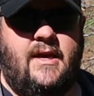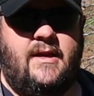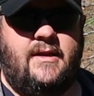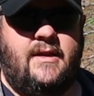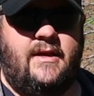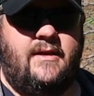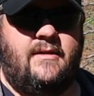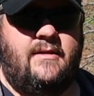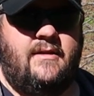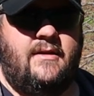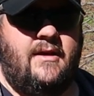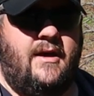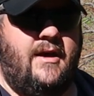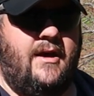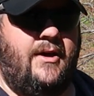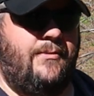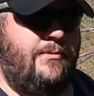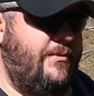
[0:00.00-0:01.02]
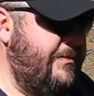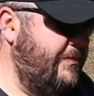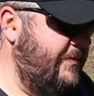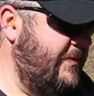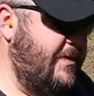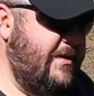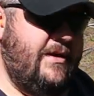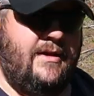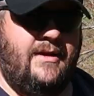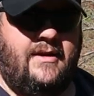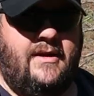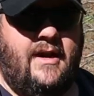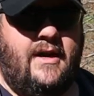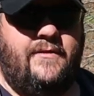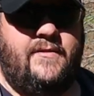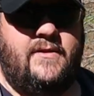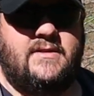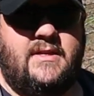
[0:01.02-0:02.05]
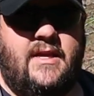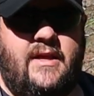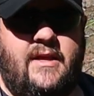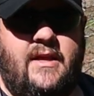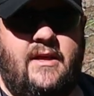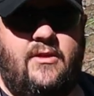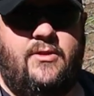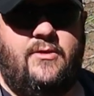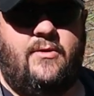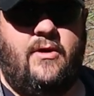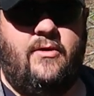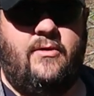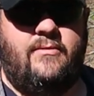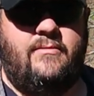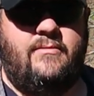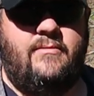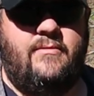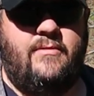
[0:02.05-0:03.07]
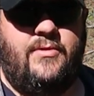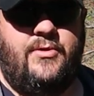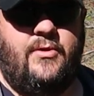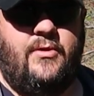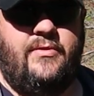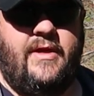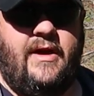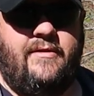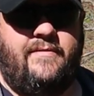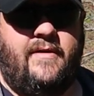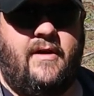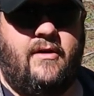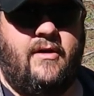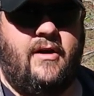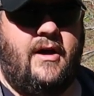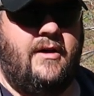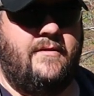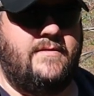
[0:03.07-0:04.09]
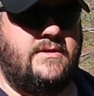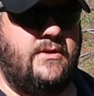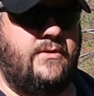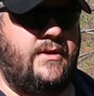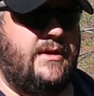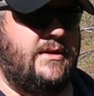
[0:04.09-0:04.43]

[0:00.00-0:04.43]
cutting it. Not if it's gonna get thrown that far off so